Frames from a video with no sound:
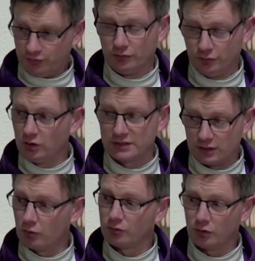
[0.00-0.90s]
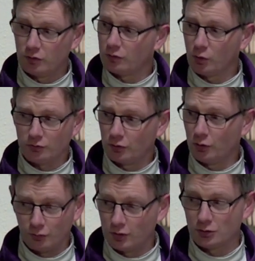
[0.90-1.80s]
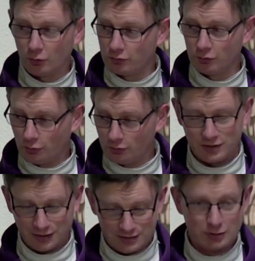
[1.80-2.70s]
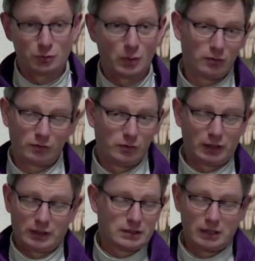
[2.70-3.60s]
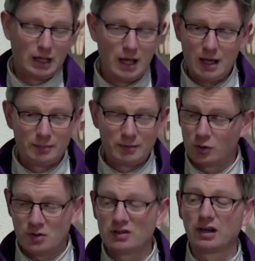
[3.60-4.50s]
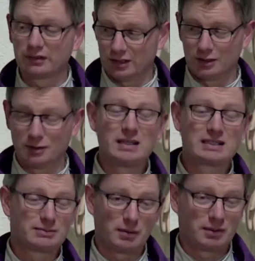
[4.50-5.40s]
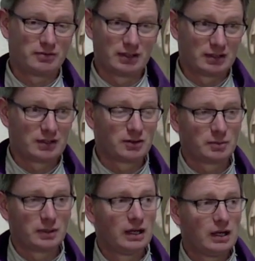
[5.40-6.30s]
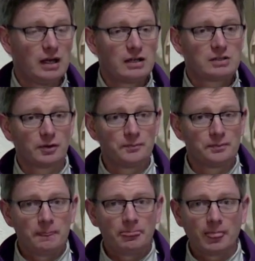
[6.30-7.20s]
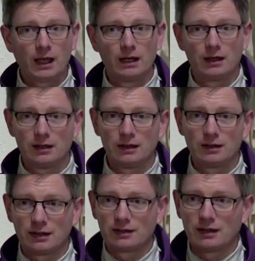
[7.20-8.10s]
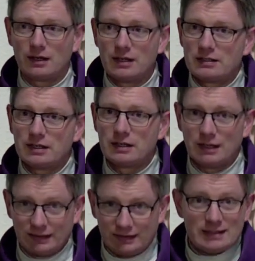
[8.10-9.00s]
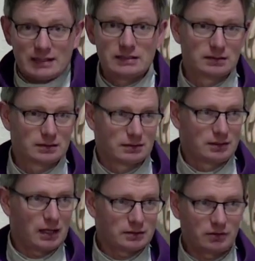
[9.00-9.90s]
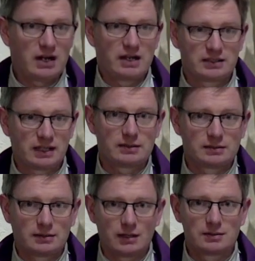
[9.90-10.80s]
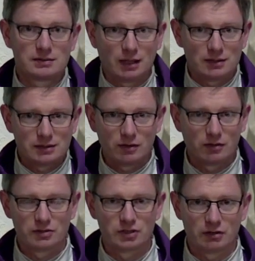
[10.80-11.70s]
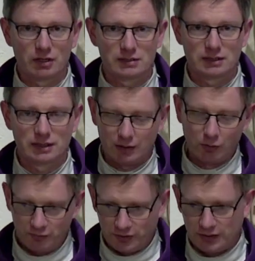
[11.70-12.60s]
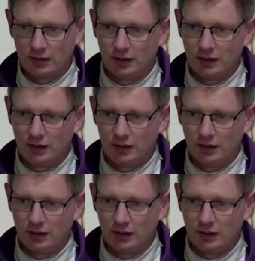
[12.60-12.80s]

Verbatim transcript: full, still over full, over full. it's full, over, it's like it's it's way full. Like it's before you even got there, the mist probably filled it. You know what I mean? So, uh, like it, this is that's grace. That's that's that's the Lord's generosity. Now, hopefully,